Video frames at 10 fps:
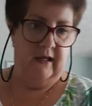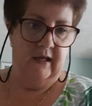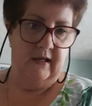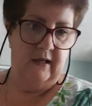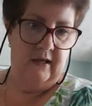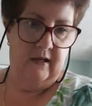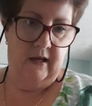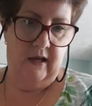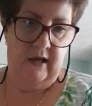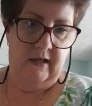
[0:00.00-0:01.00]
it
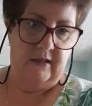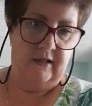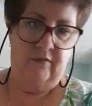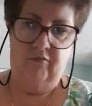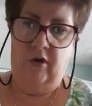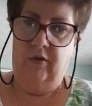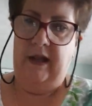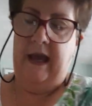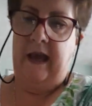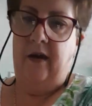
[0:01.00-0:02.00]
doesn't roll it
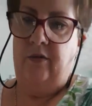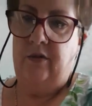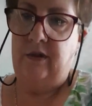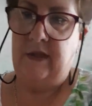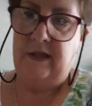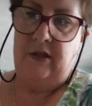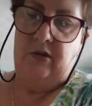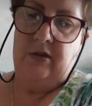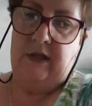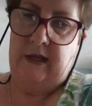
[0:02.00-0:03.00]
out, doesn't
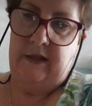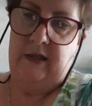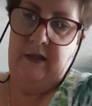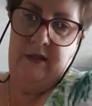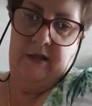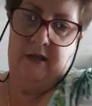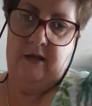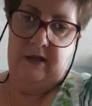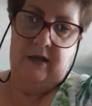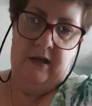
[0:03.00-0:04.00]
use cutters,
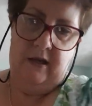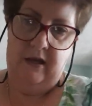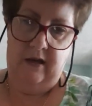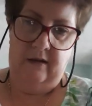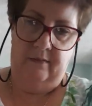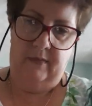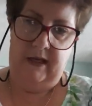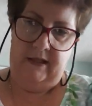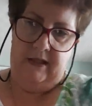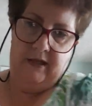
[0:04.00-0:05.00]

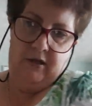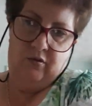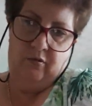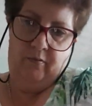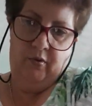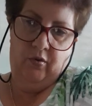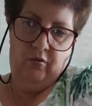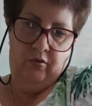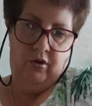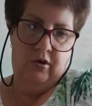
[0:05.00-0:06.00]
makes it into a
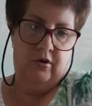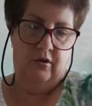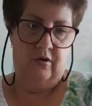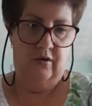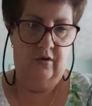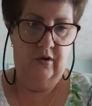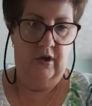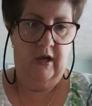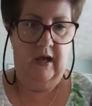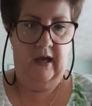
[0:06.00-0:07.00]
ball,
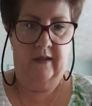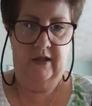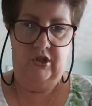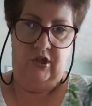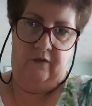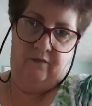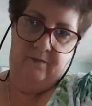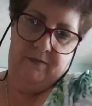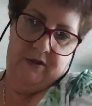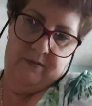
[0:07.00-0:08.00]
and then she
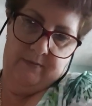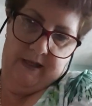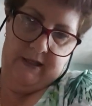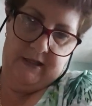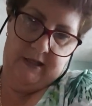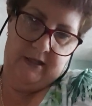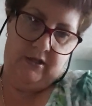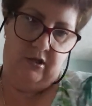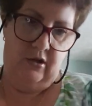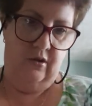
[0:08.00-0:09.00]
makes it
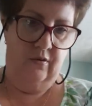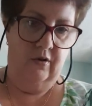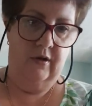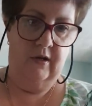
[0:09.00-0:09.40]
into